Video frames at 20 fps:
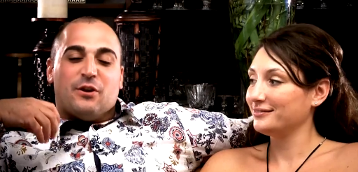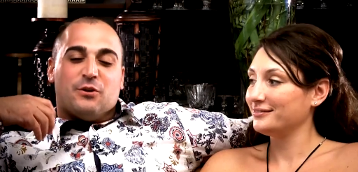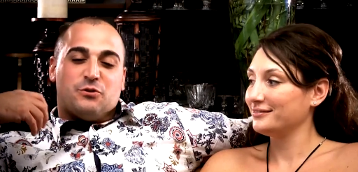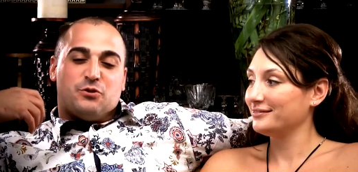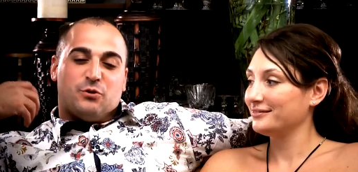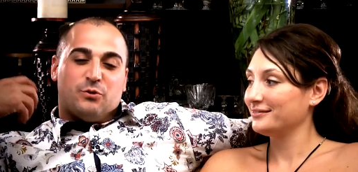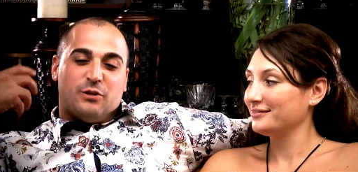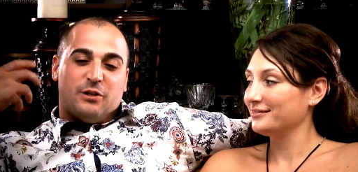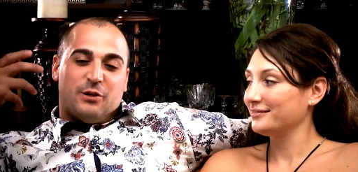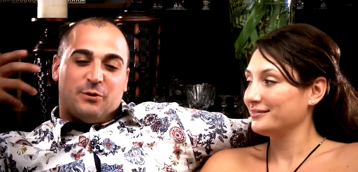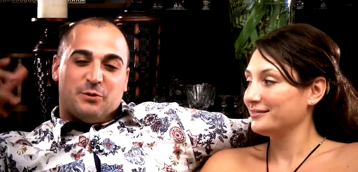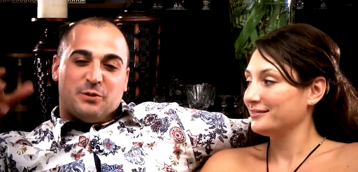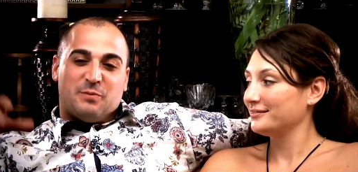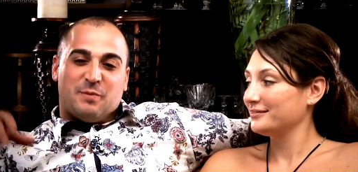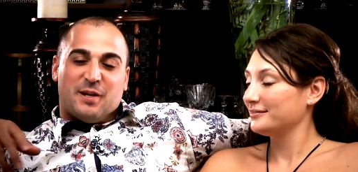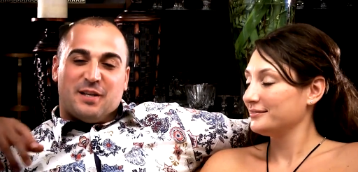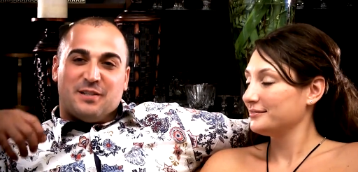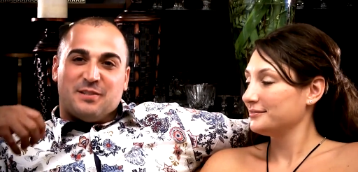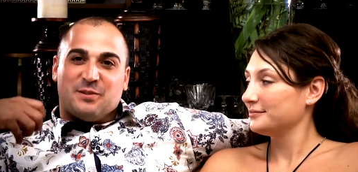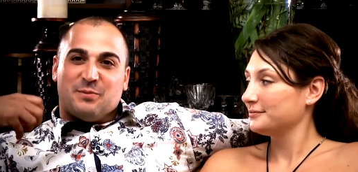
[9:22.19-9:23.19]
Speaker 1: know, Julio was
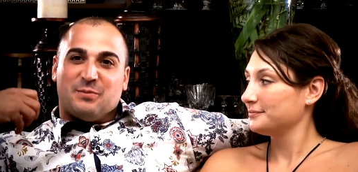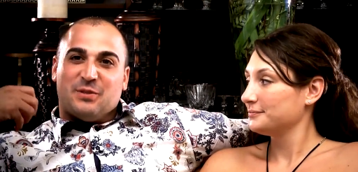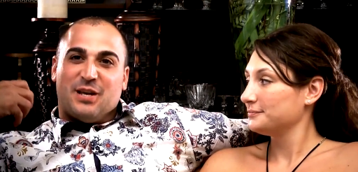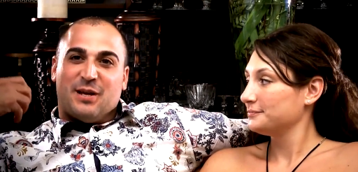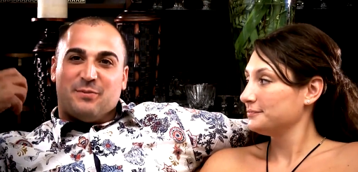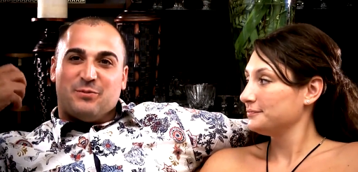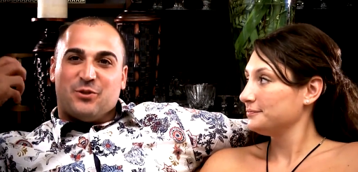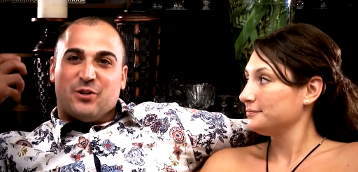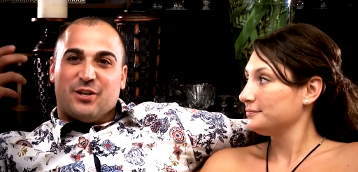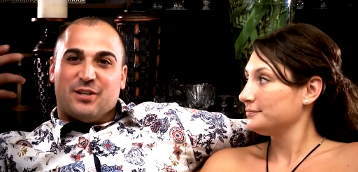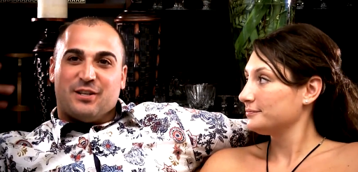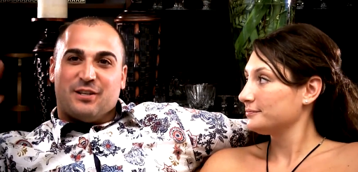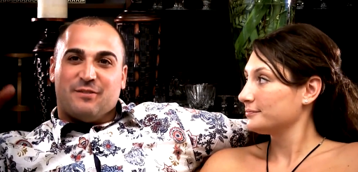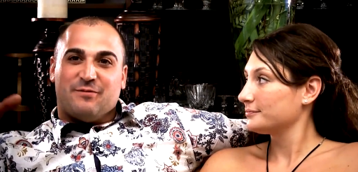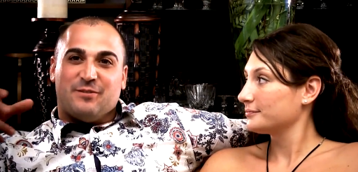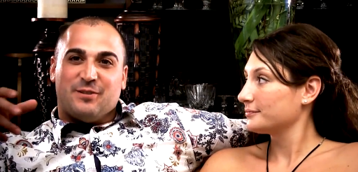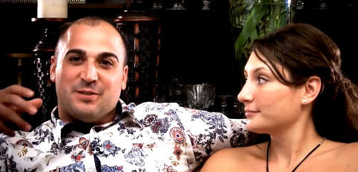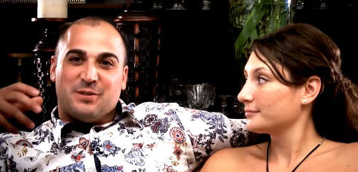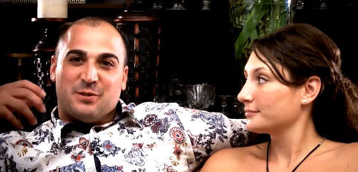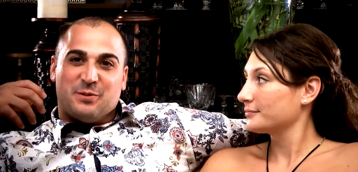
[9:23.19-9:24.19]
spending some time trying to
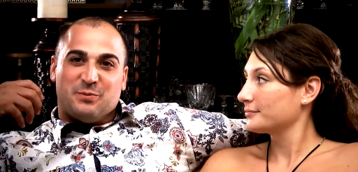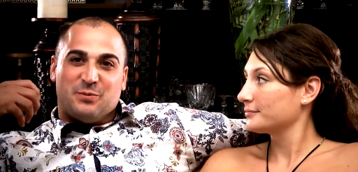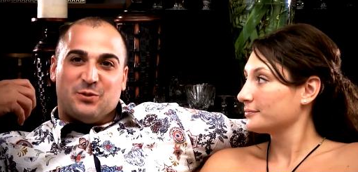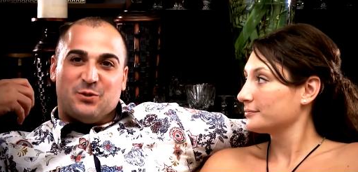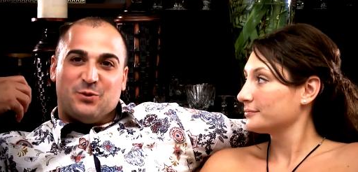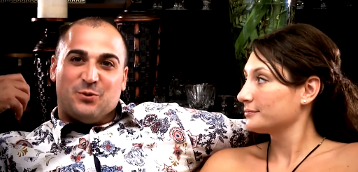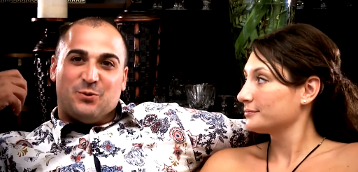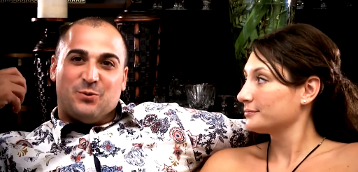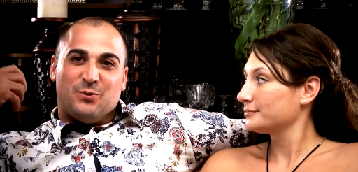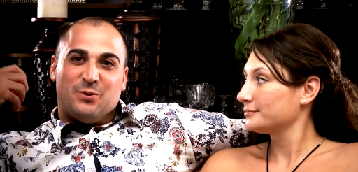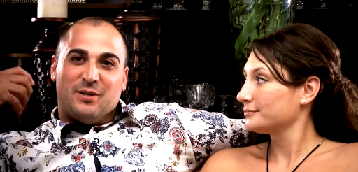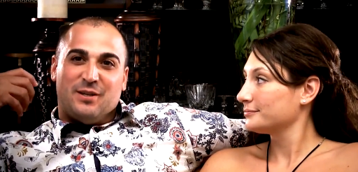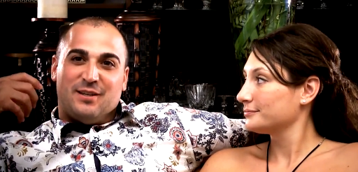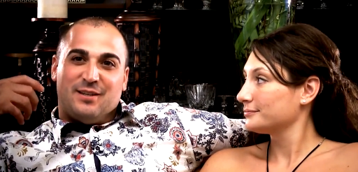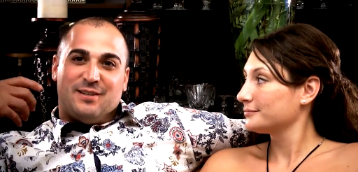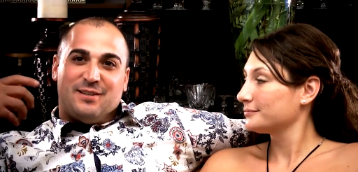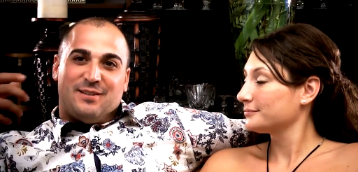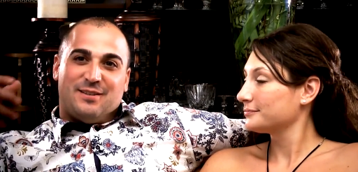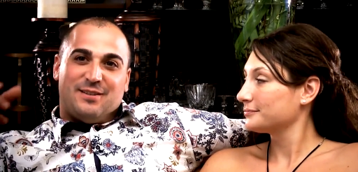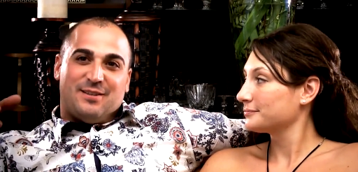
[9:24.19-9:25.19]
convince him to,
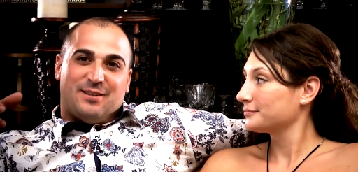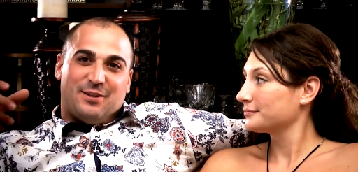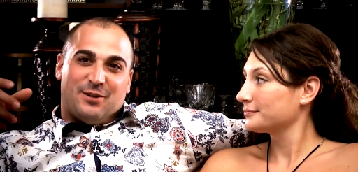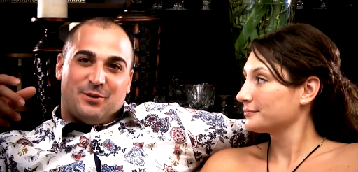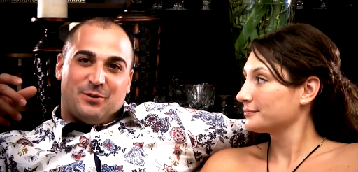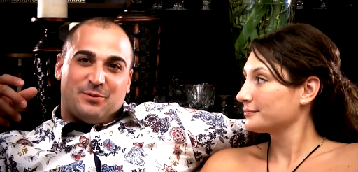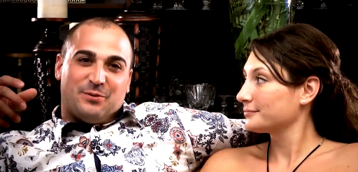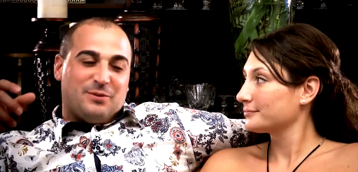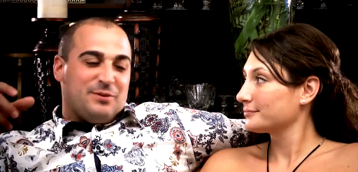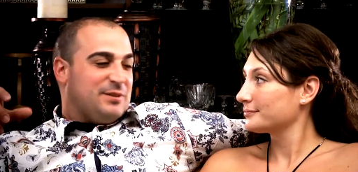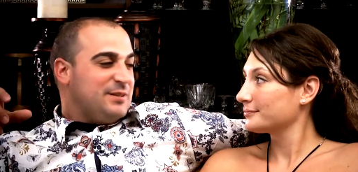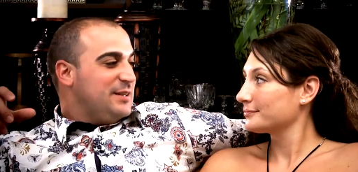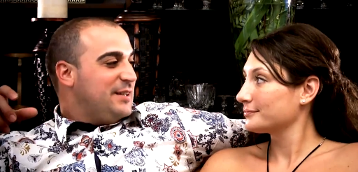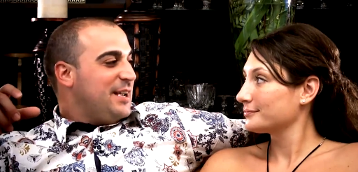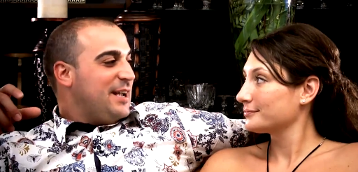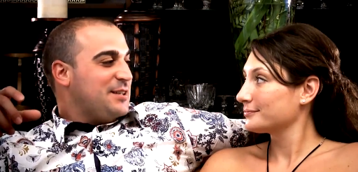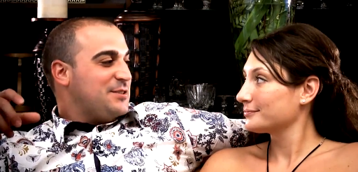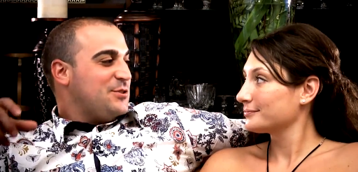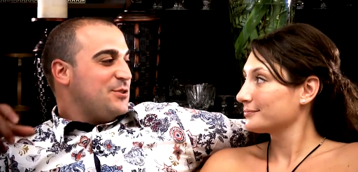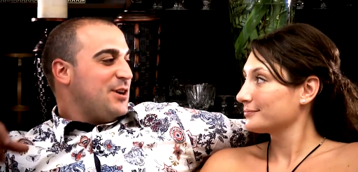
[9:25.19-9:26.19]
you know,
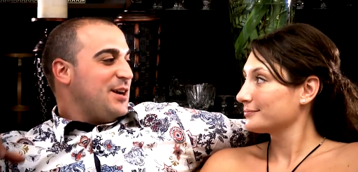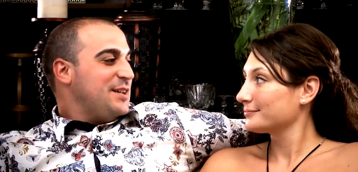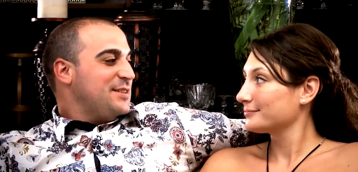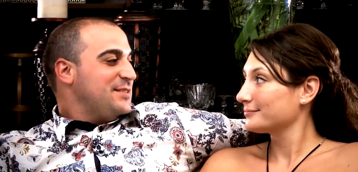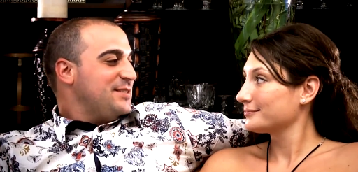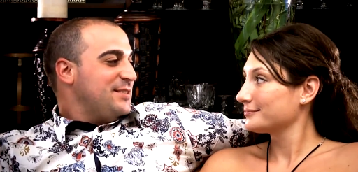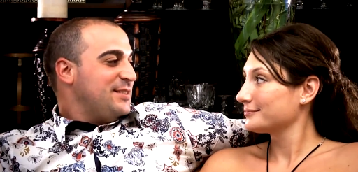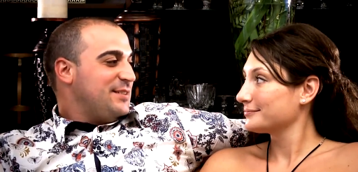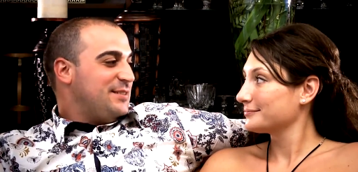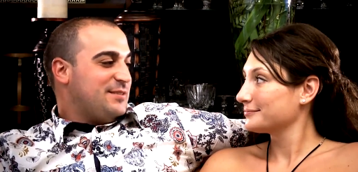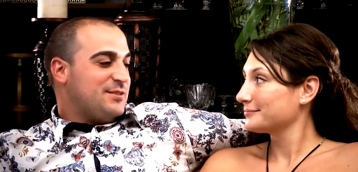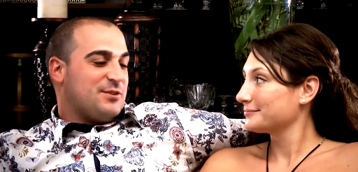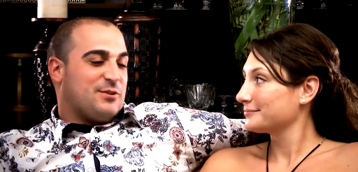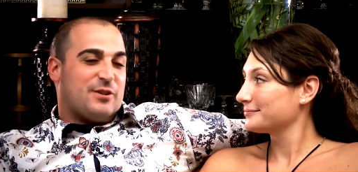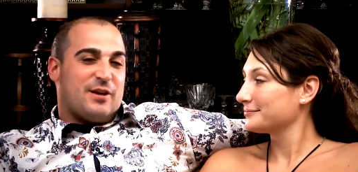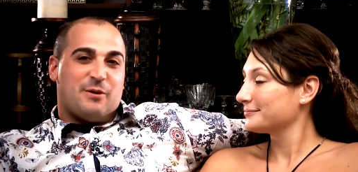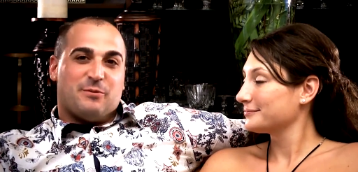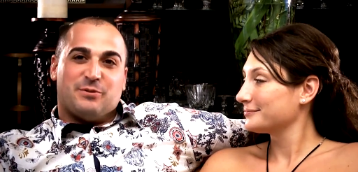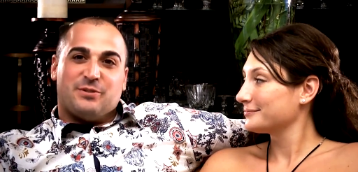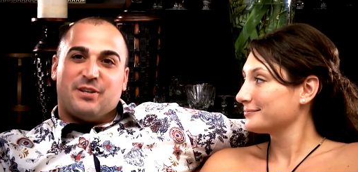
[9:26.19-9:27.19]
get dressed, and so
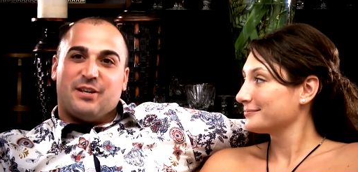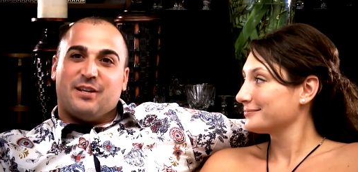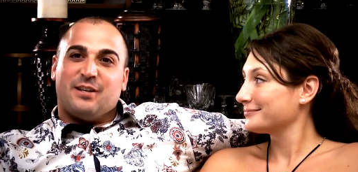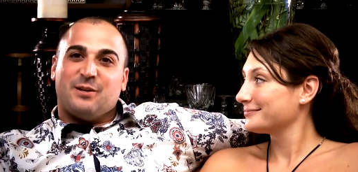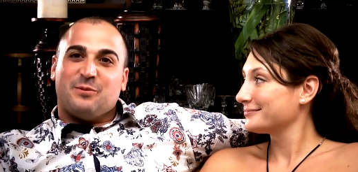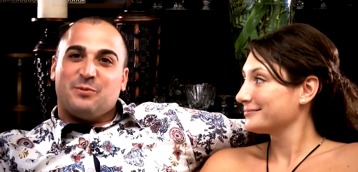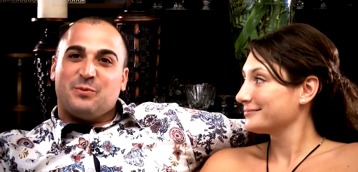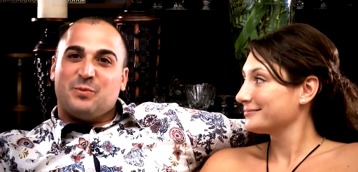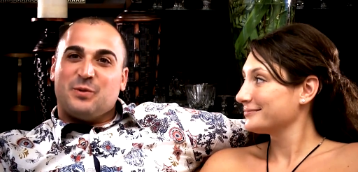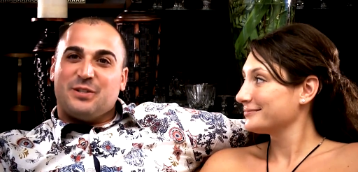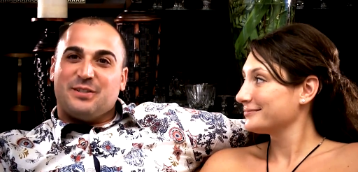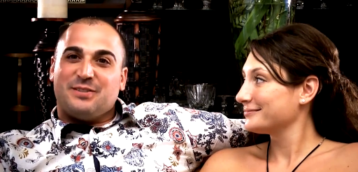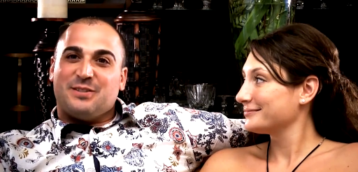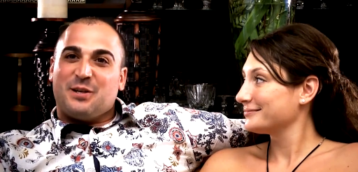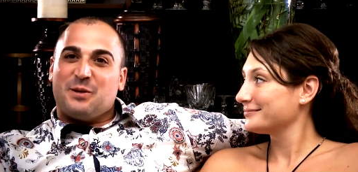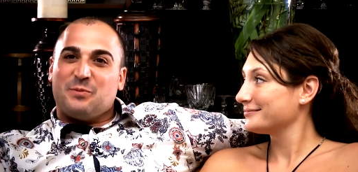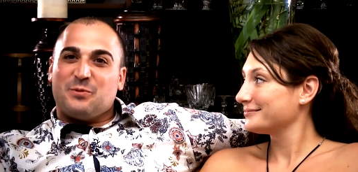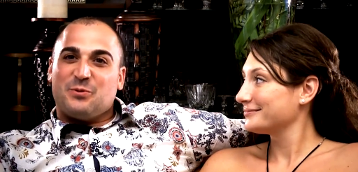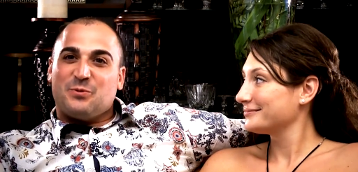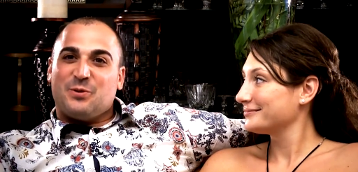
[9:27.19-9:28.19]
that was taking up a bit of
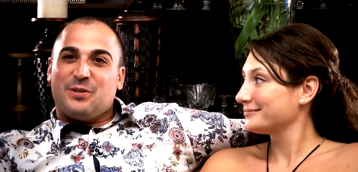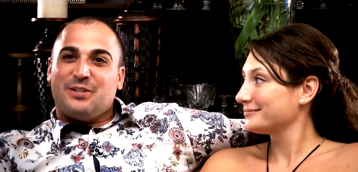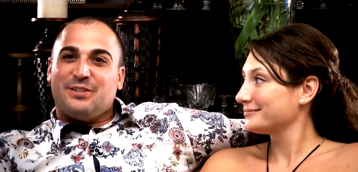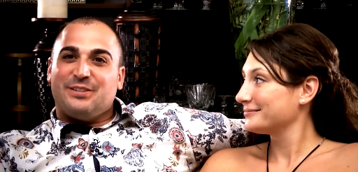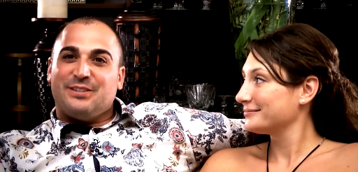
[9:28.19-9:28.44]
time as well.